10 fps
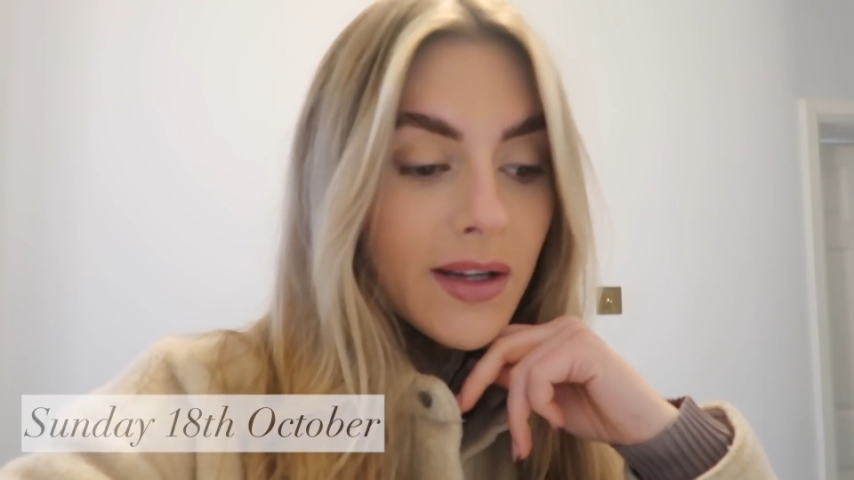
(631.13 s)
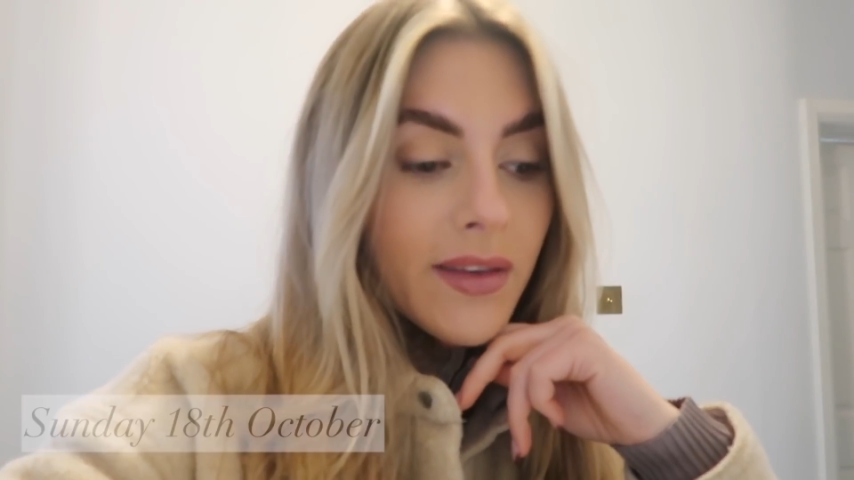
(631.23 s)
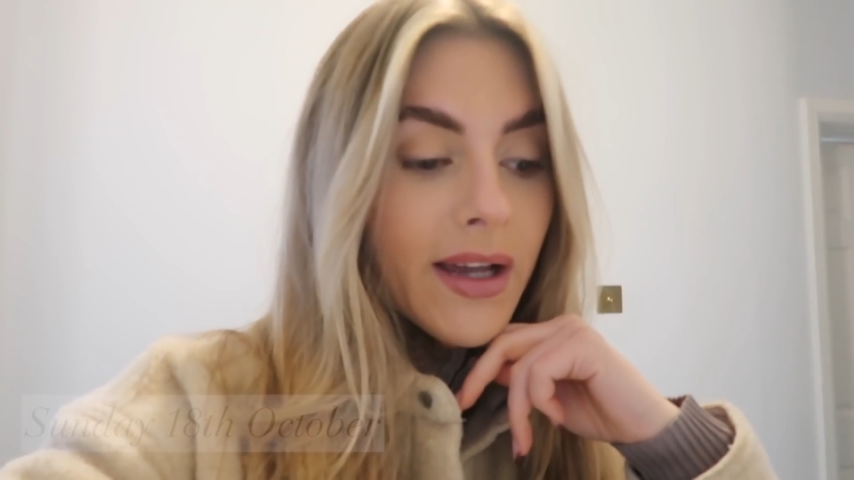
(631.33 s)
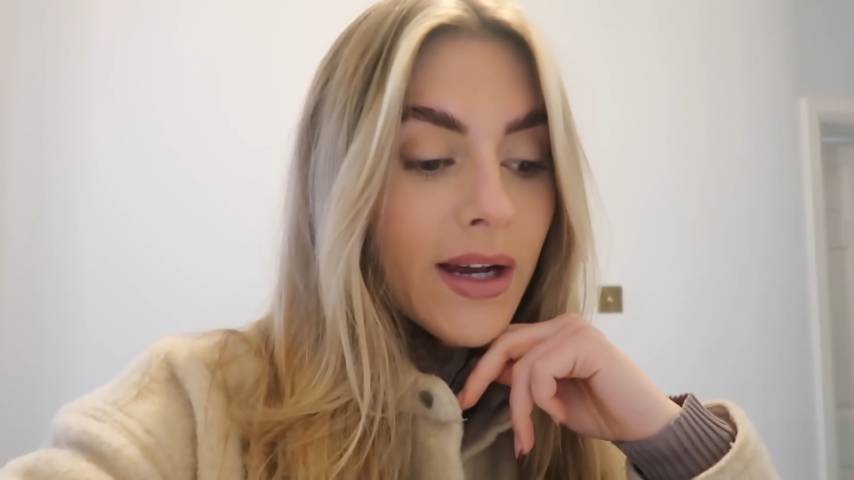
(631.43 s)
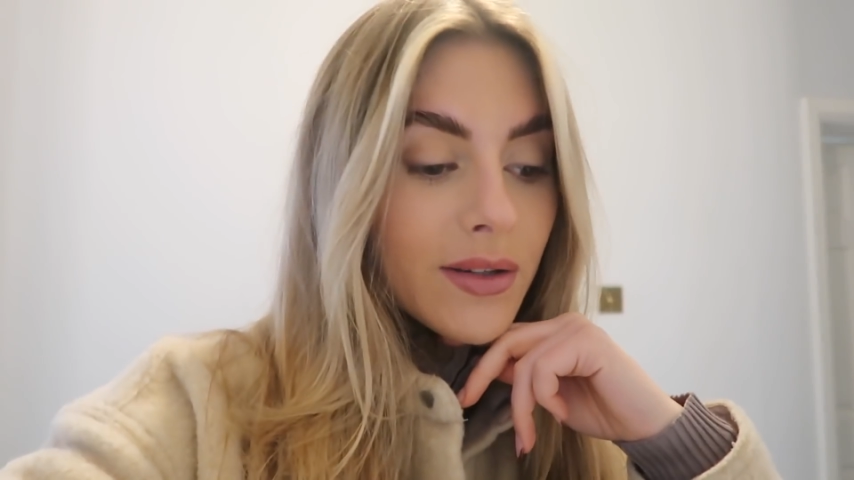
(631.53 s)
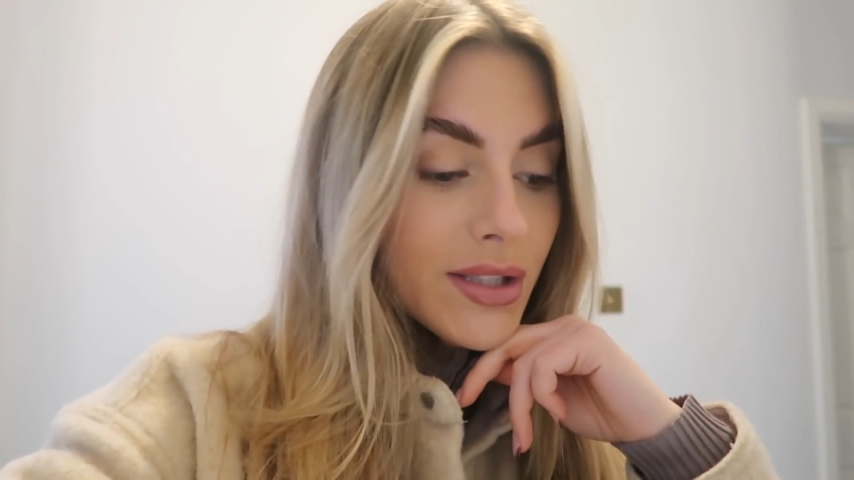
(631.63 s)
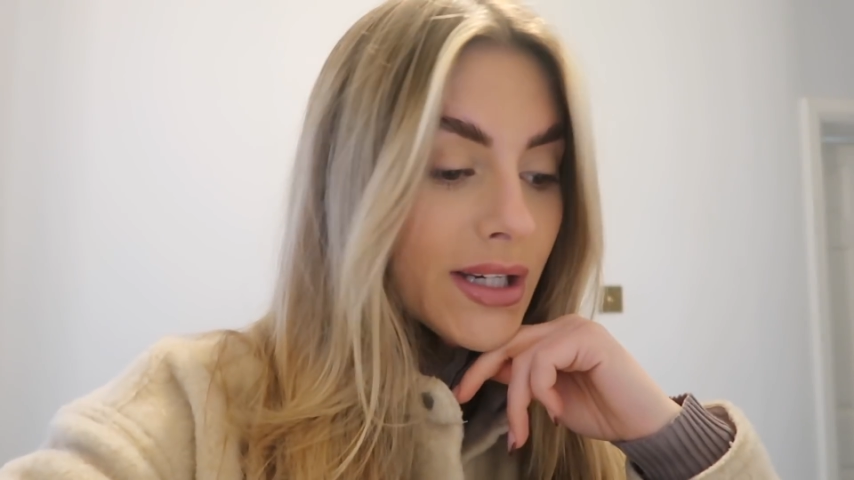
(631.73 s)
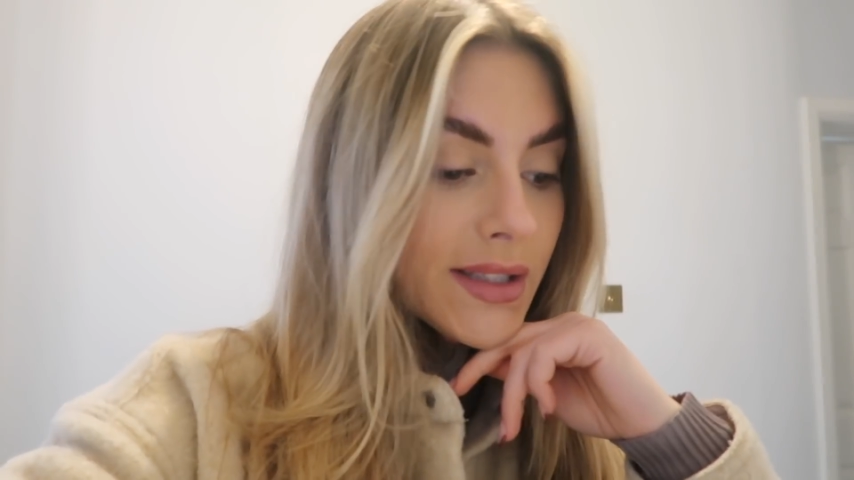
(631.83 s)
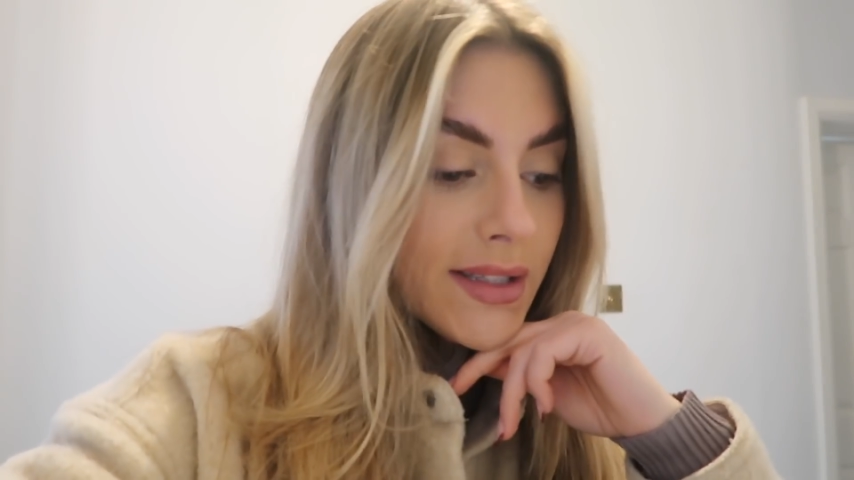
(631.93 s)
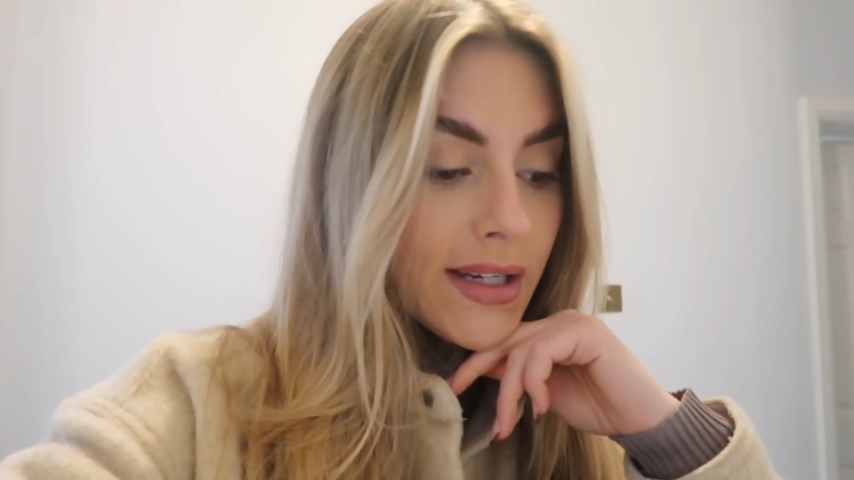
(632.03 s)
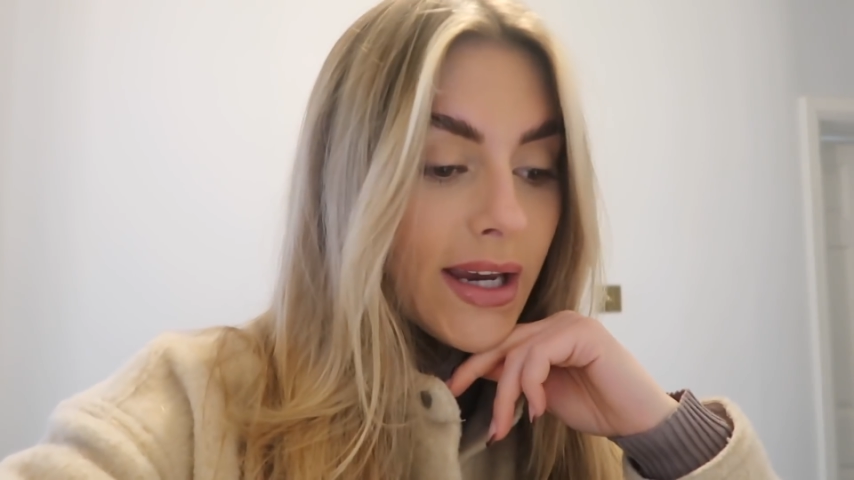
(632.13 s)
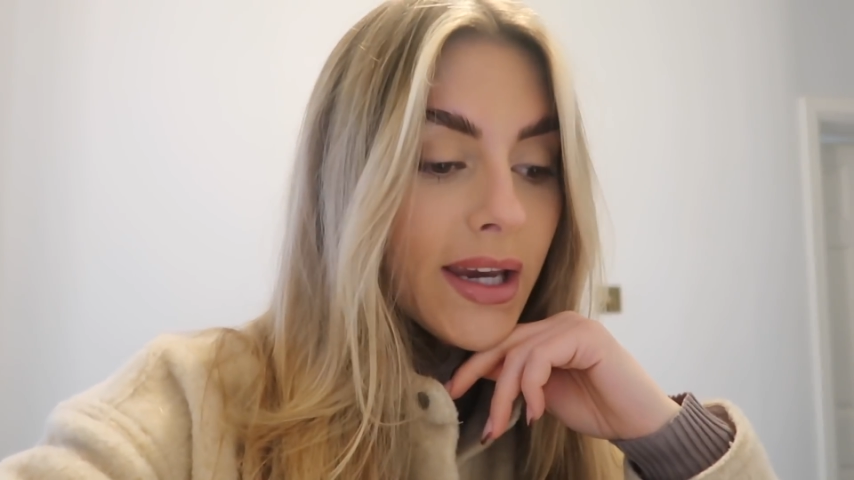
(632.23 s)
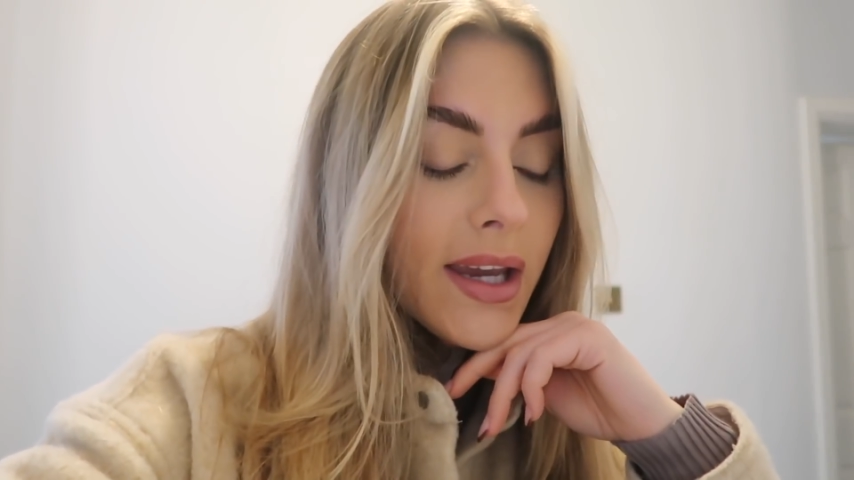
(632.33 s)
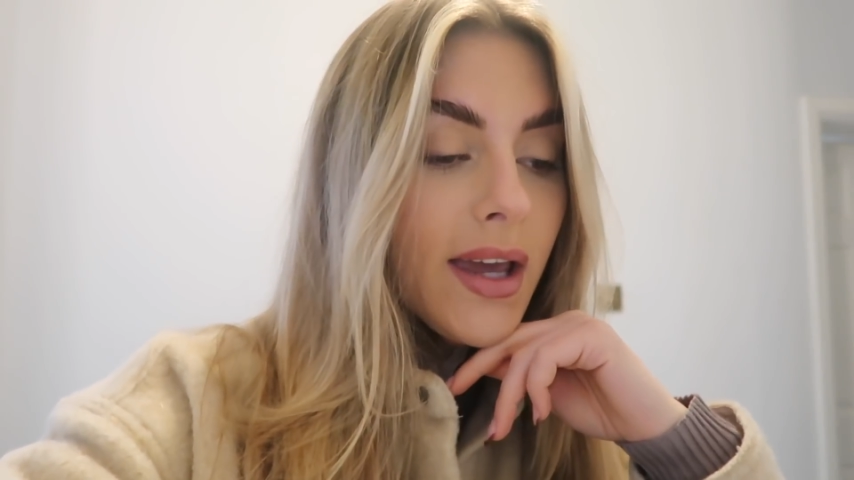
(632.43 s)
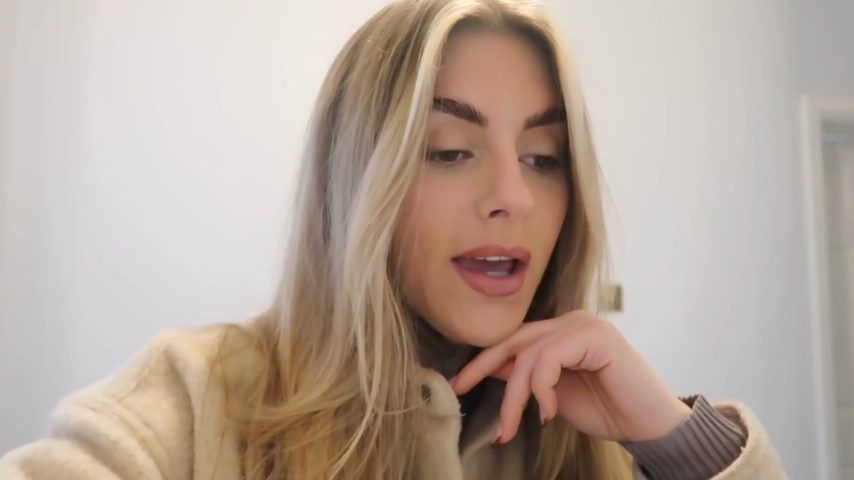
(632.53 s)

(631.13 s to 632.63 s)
on the house yesterday.